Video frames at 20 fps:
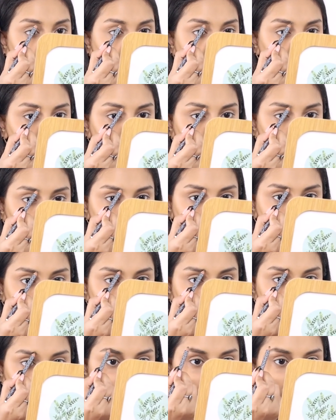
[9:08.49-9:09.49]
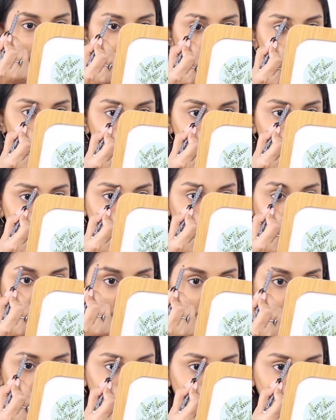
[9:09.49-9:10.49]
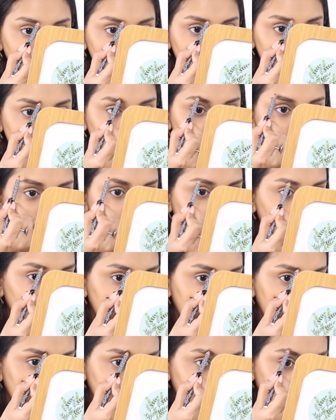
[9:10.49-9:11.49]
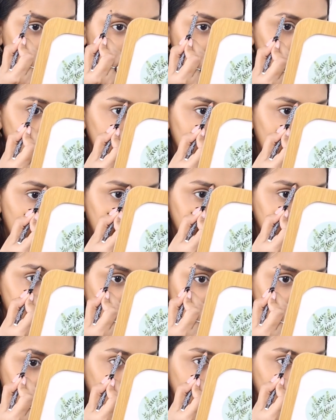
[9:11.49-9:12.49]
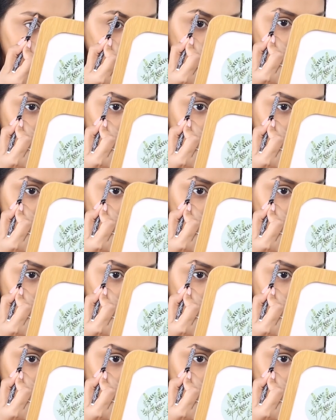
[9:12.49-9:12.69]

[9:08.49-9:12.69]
I do need to go into another brush or a spoolie or something after I'm done